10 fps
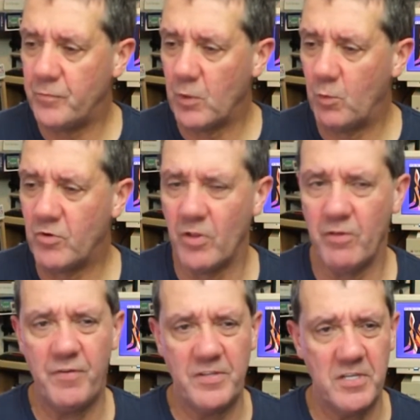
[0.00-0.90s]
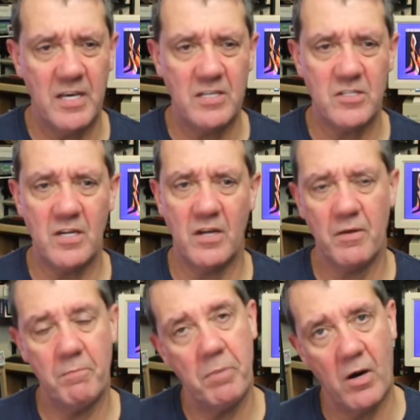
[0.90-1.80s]
We've got the fitting kits, you know, the
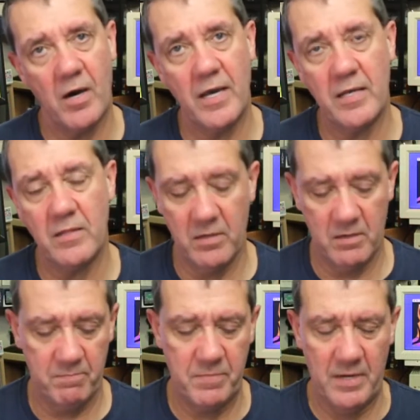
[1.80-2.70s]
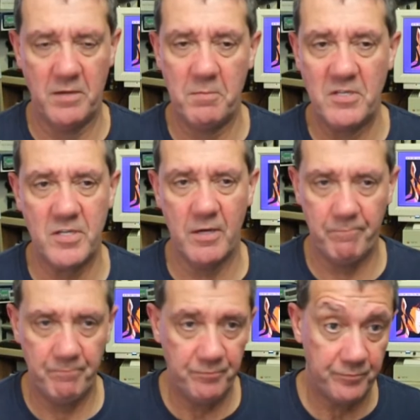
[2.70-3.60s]
Pi and the Mister,
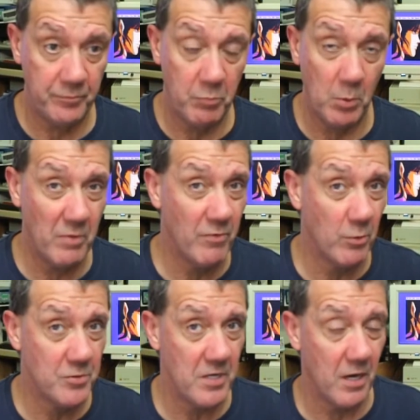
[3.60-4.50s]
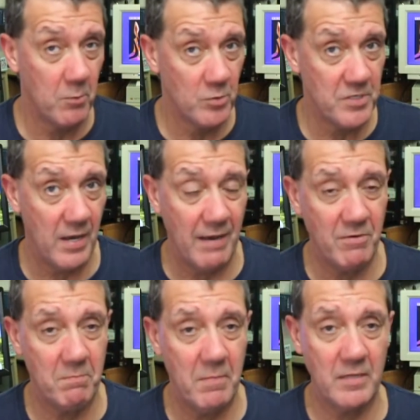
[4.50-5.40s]
but I'm also
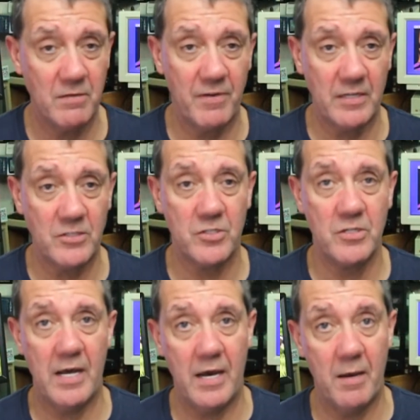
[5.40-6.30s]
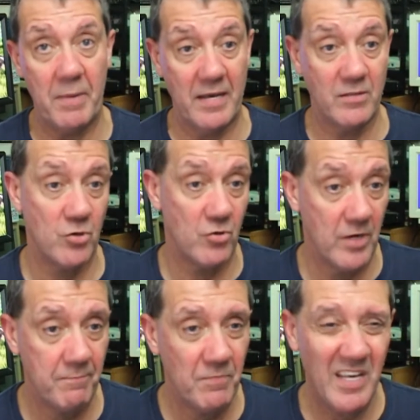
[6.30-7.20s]
having manufactured
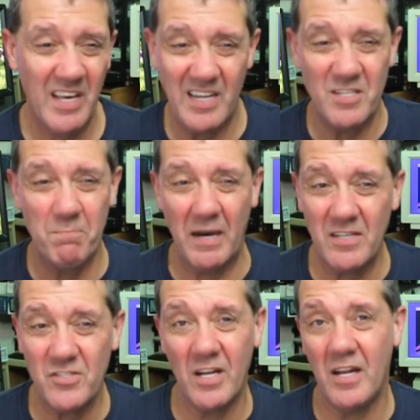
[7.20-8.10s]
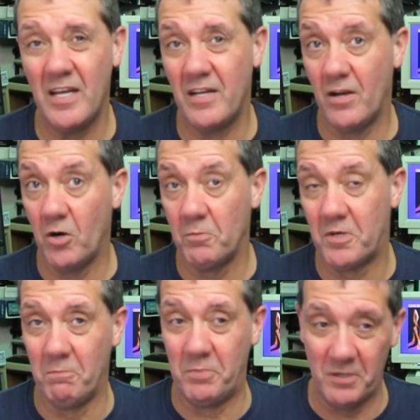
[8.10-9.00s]
Pandora, and it's basically an ARM
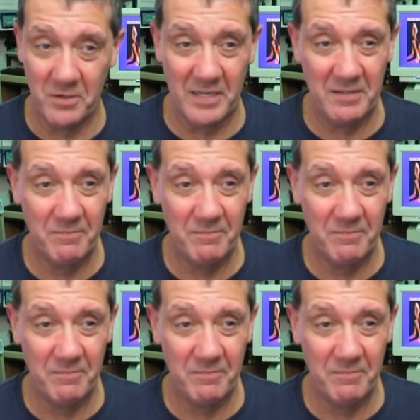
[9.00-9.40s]
computer